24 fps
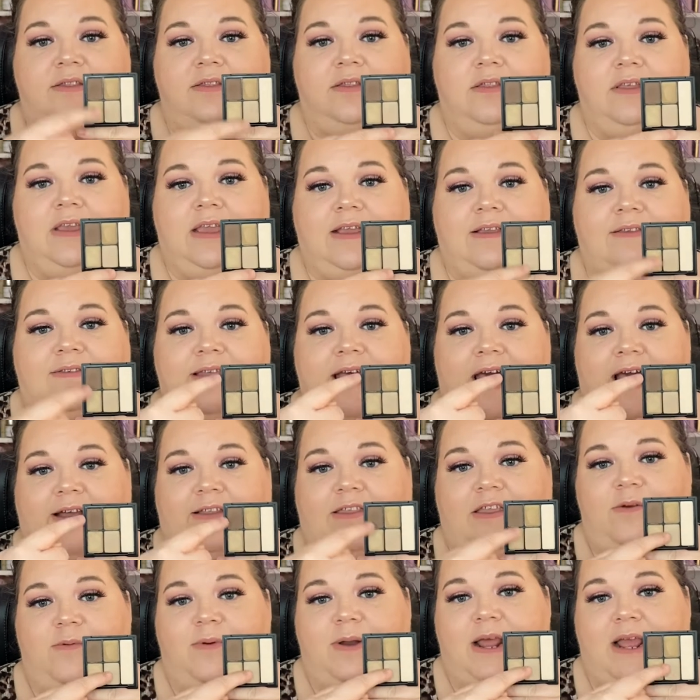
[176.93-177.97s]

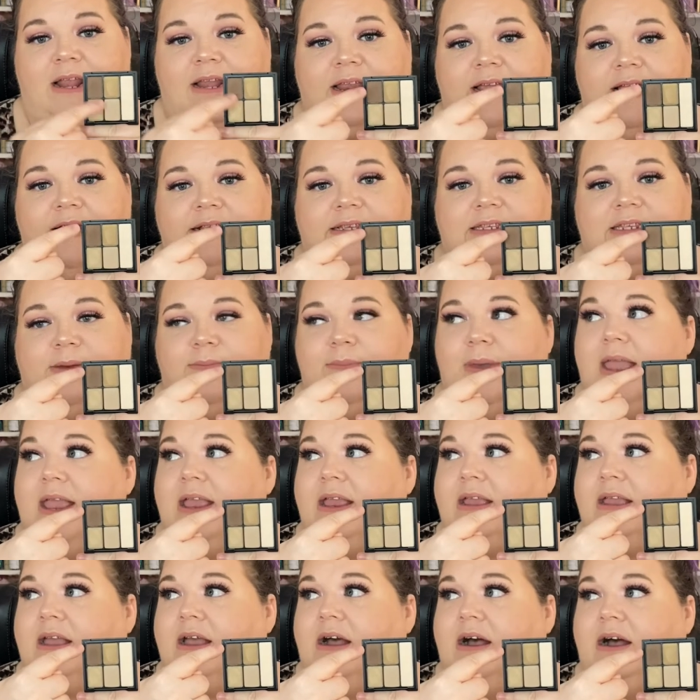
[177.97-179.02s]
exactly what I need to
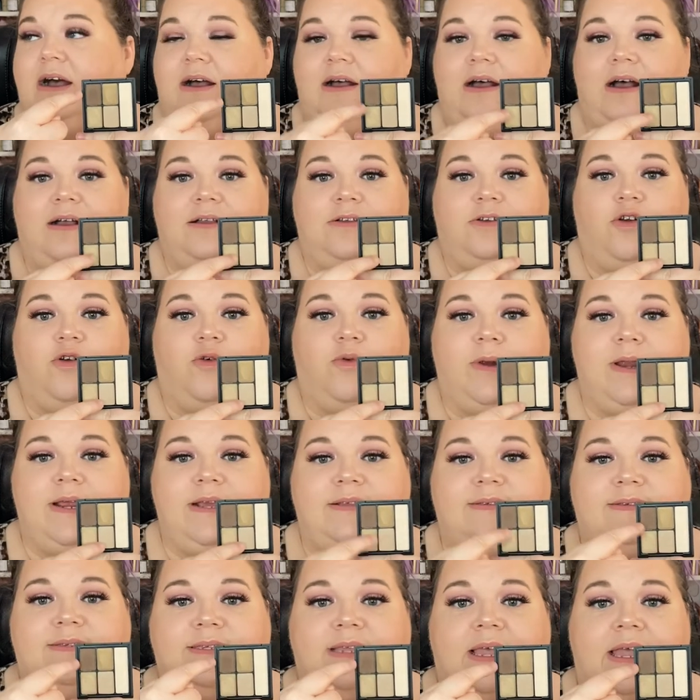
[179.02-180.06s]
make a
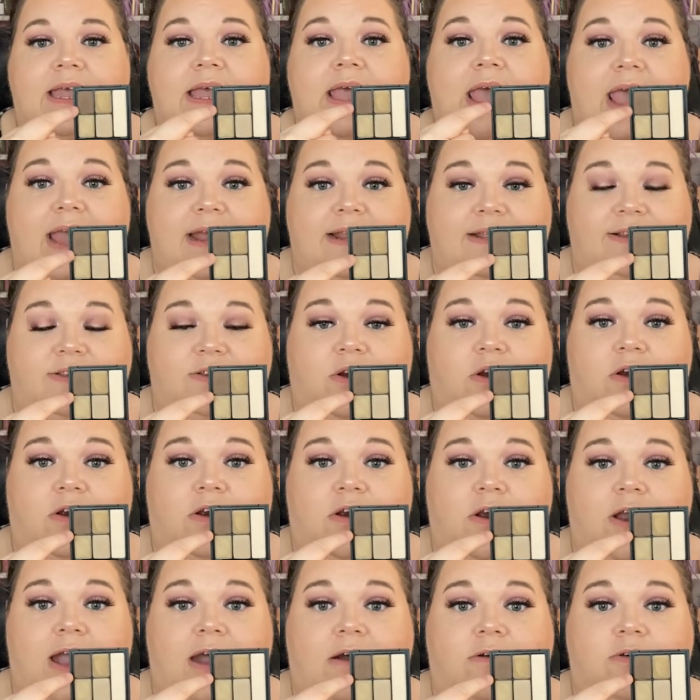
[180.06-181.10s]
crease and a darker
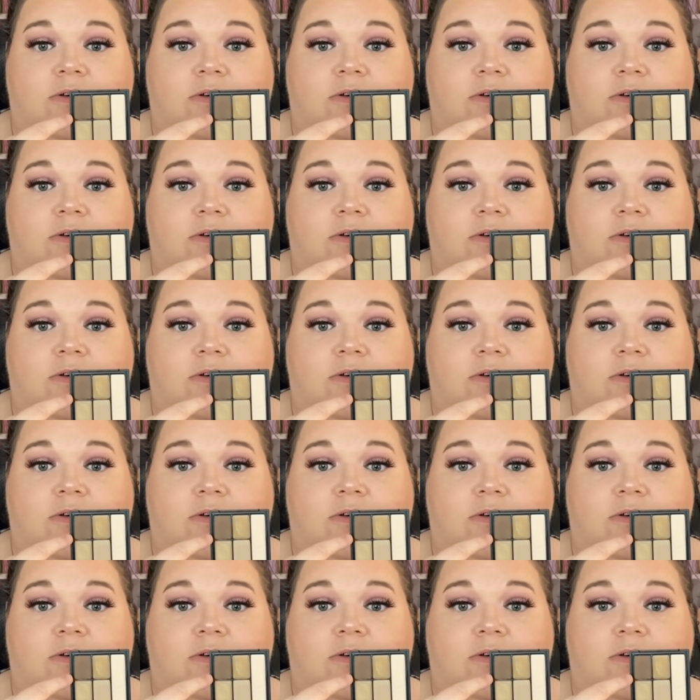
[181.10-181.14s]
outer